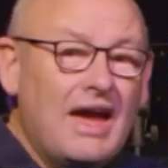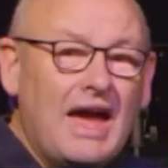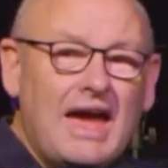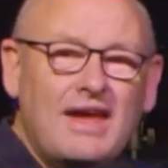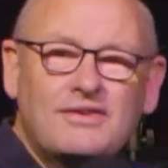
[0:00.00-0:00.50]

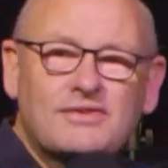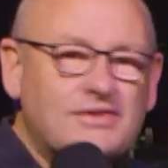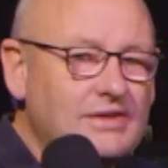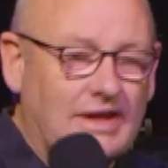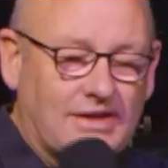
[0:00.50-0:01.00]

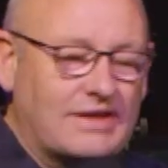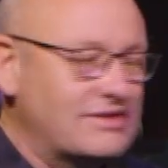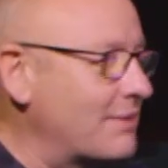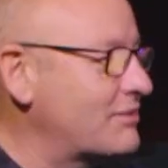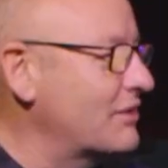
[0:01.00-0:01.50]
And yeah,
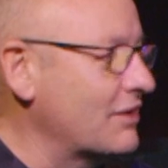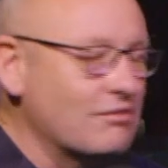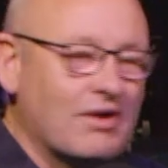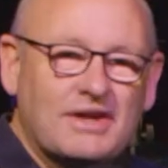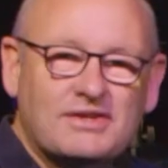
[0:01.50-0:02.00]
that's absolutely
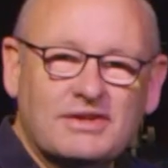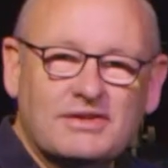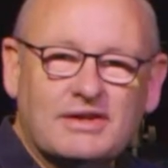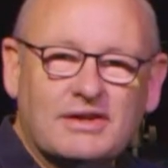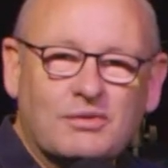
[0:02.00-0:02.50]
right.
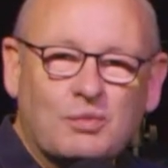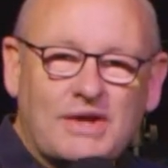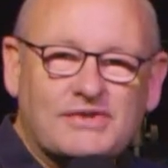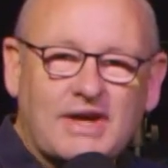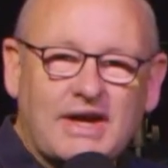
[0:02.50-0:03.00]
And at uh,
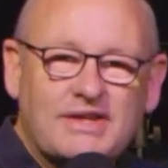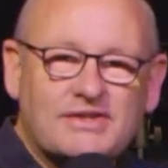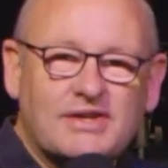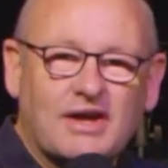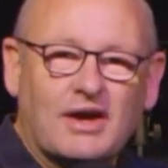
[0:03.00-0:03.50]

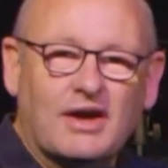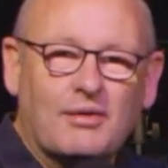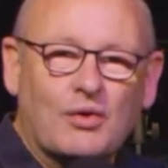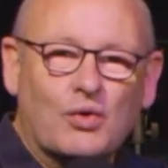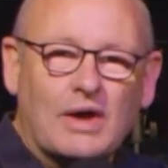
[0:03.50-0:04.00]
Westgate, uh,
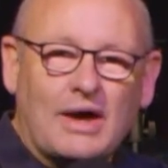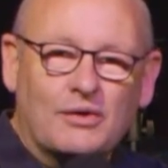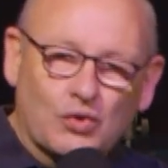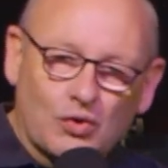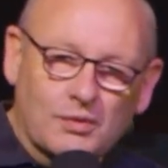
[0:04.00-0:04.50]
all our
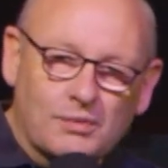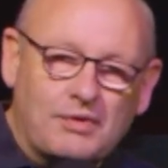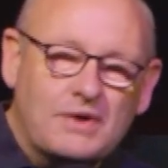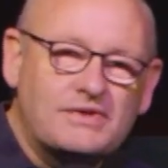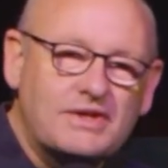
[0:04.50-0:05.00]
normal
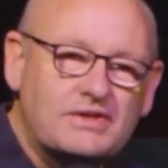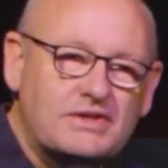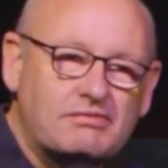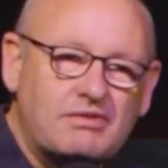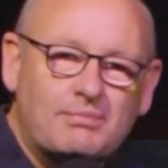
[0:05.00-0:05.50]

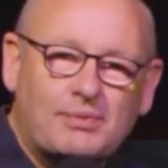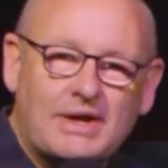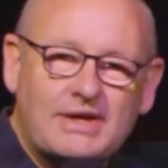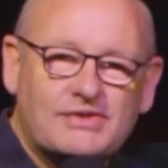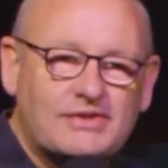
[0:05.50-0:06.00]
processes are in
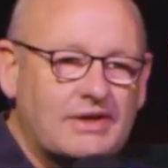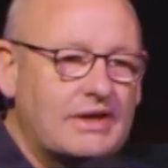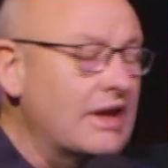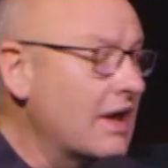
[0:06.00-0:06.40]
place, and they,